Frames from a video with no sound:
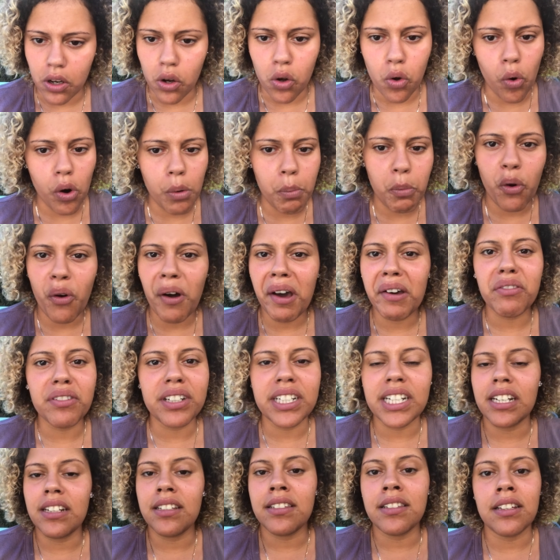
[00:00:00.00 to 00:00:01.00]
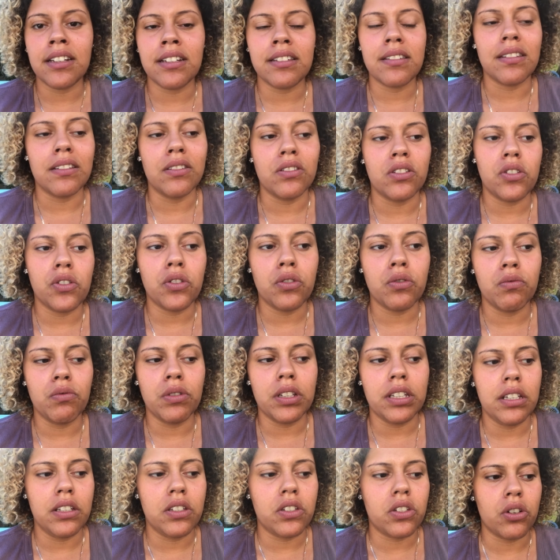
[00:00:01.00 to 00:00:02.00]
normal everyday citizens, to
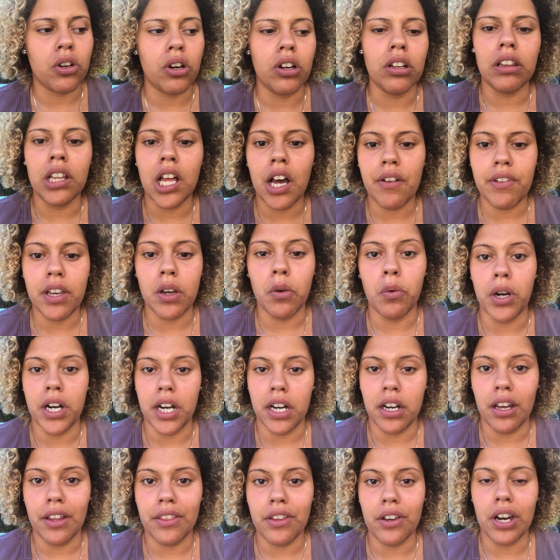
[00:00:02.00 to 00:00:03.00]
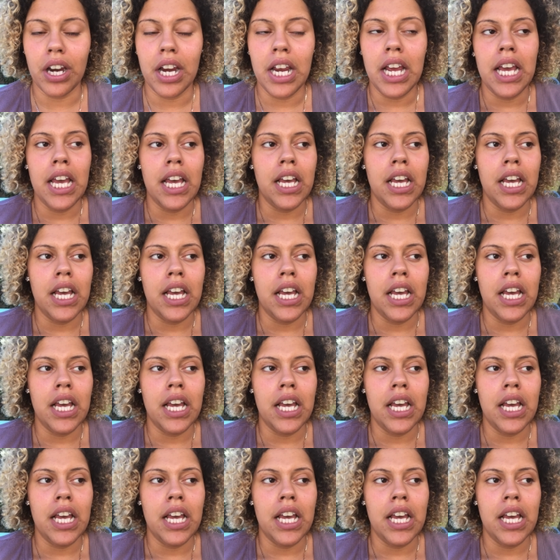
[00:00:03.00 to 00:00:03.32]
really start loving one another,